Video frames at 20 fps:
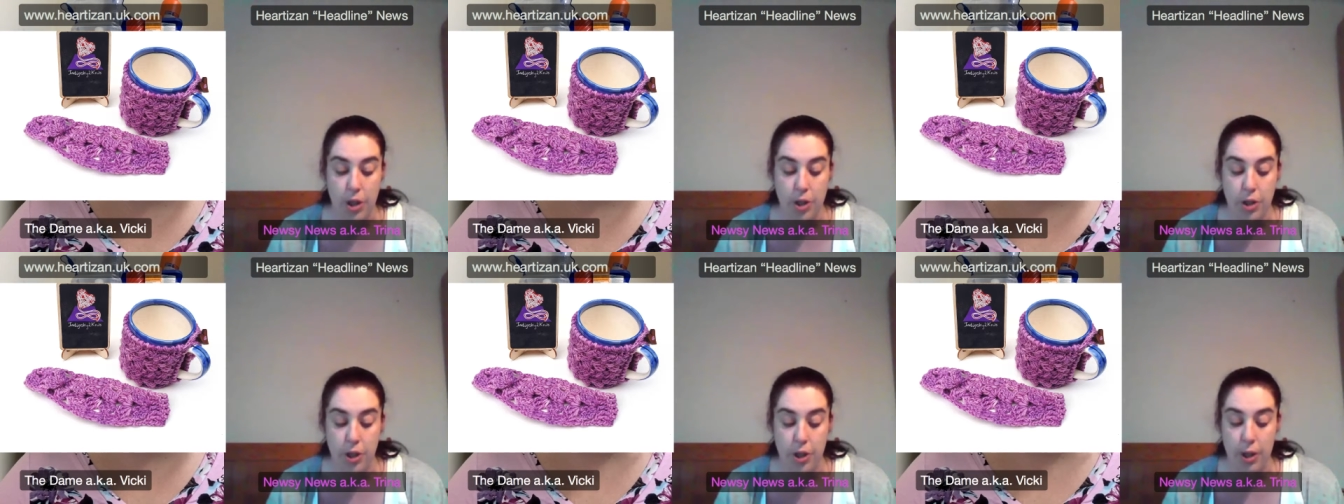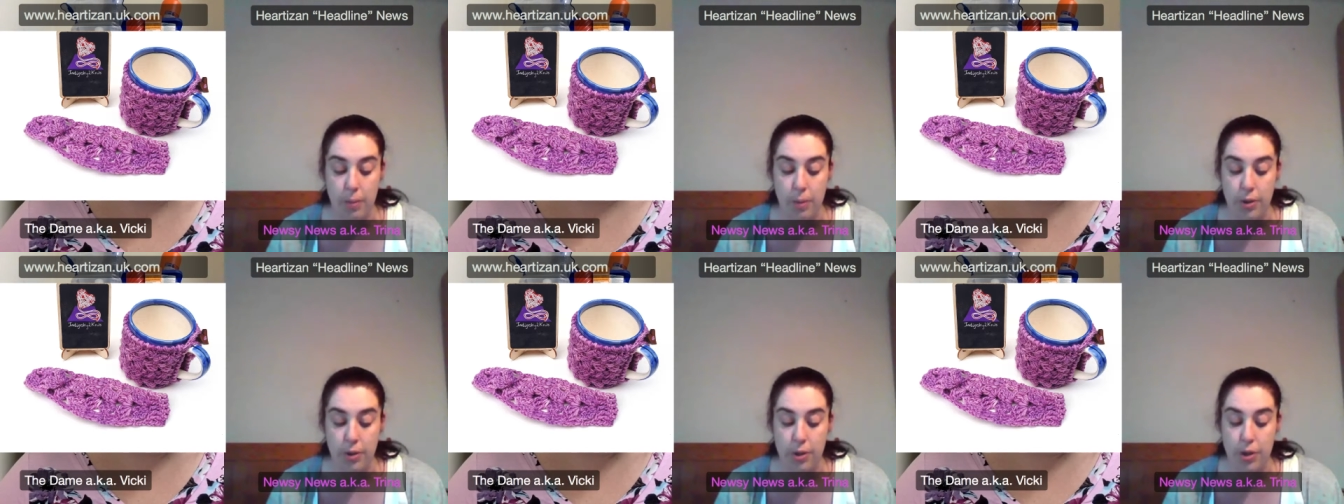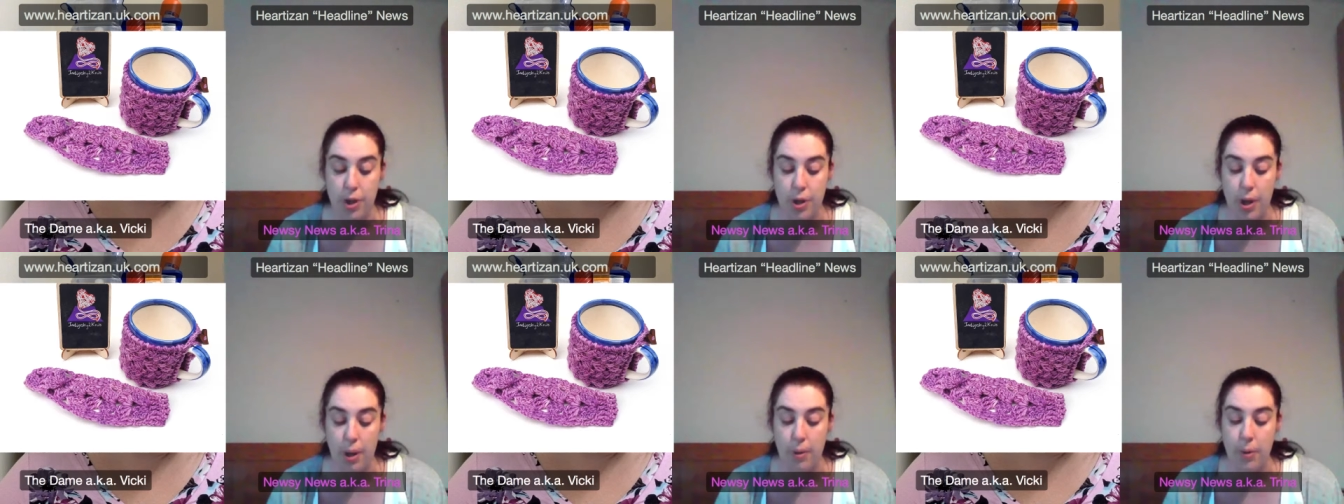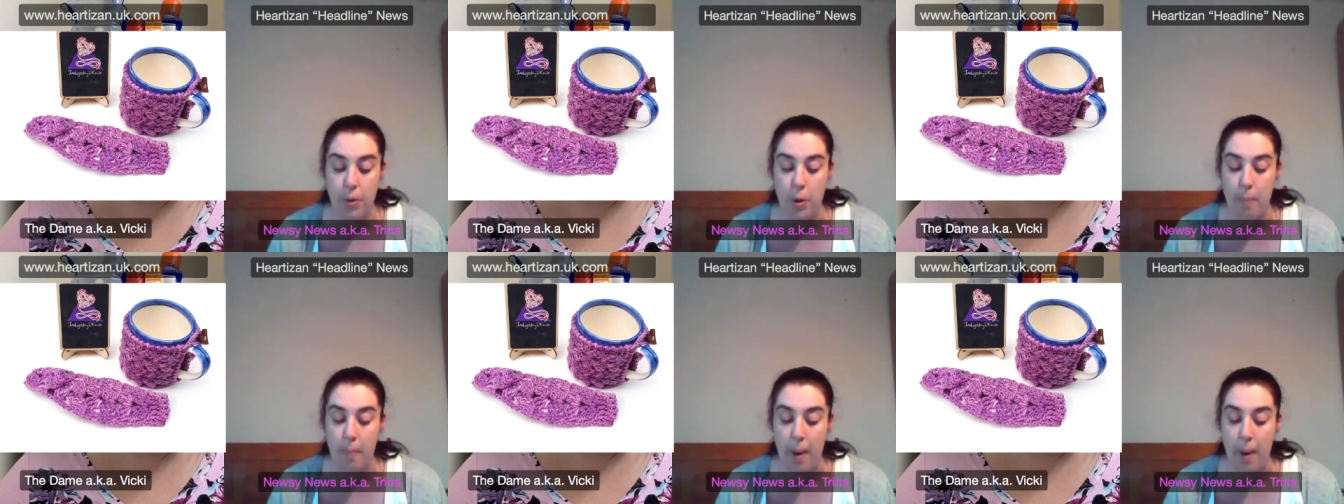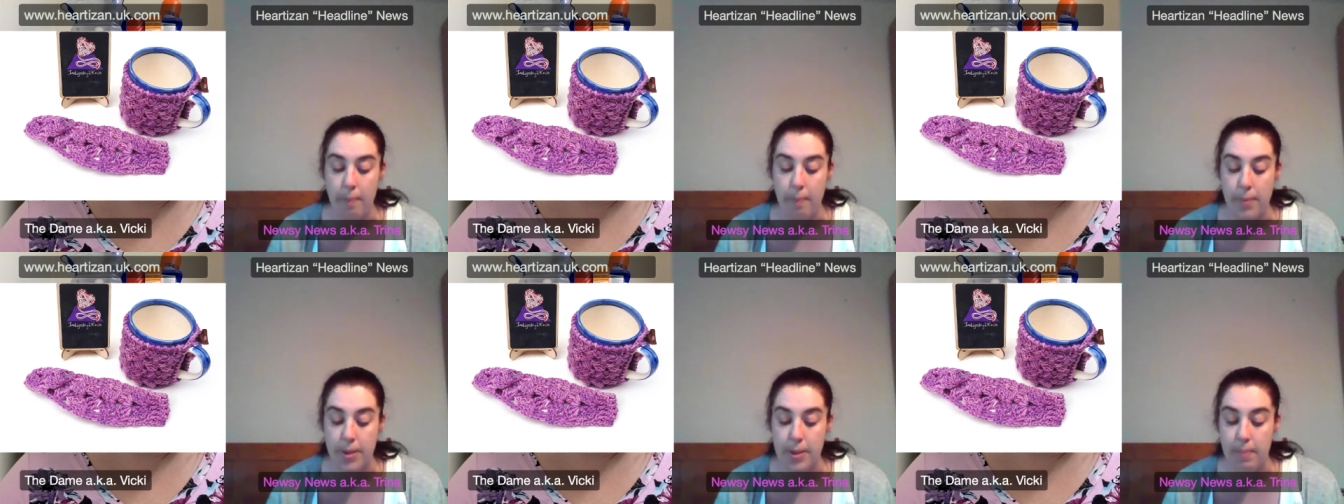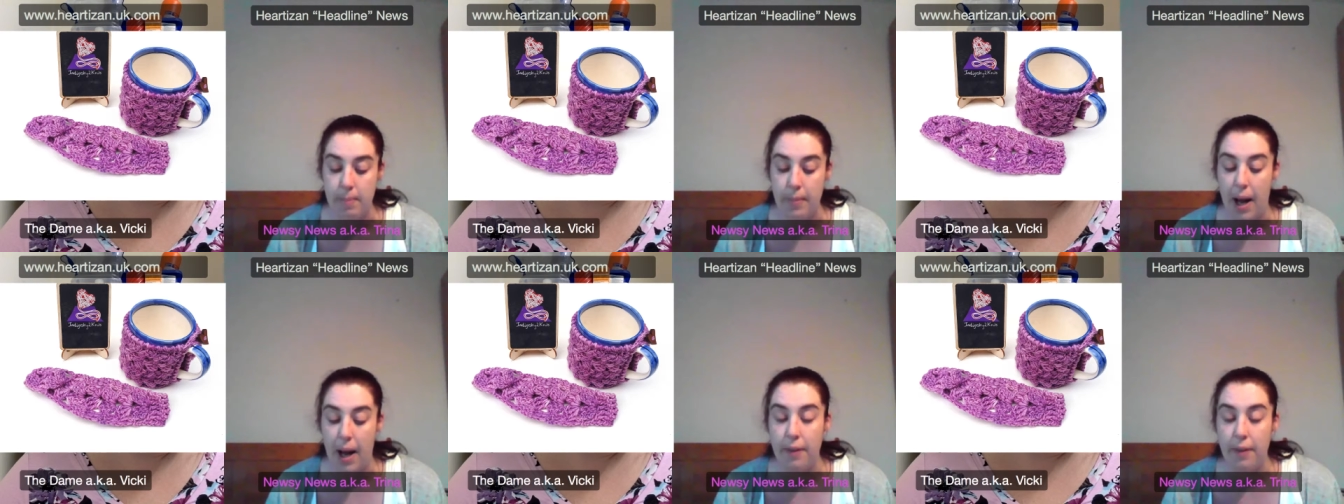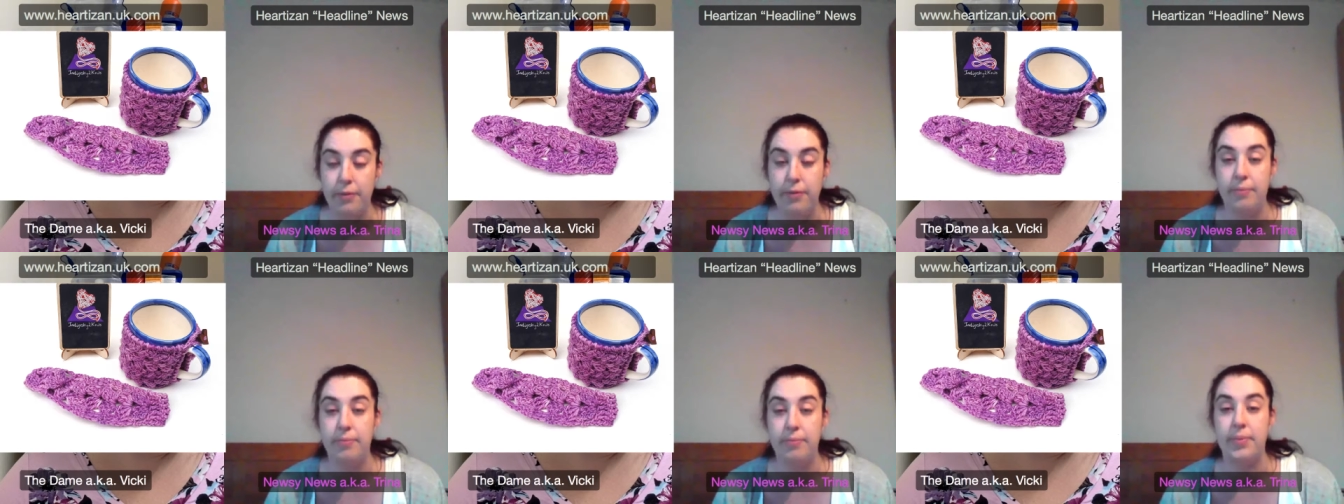Do you want to show your mum some
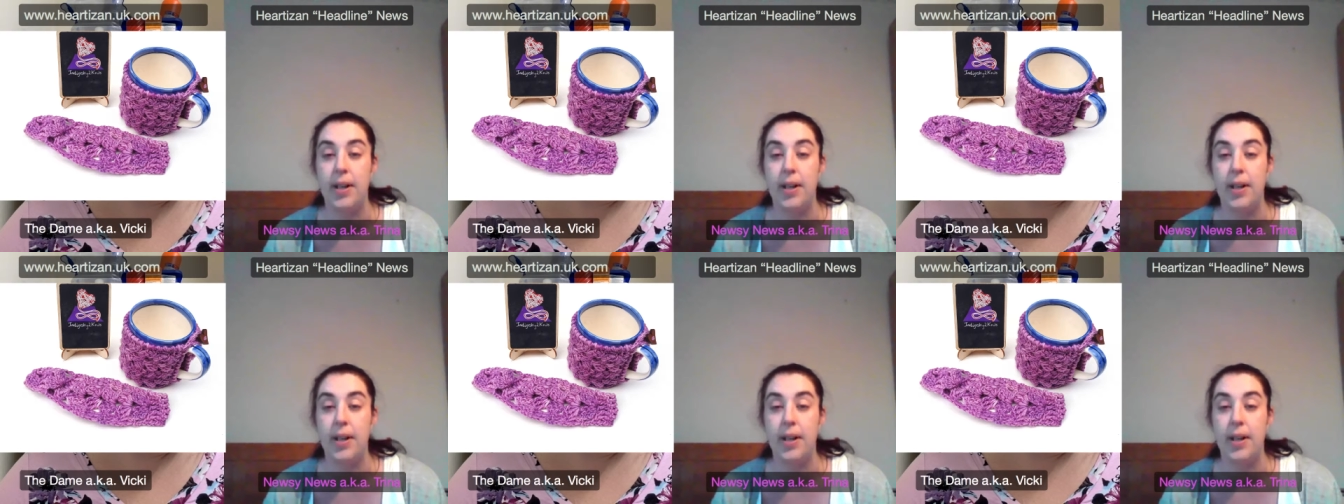love?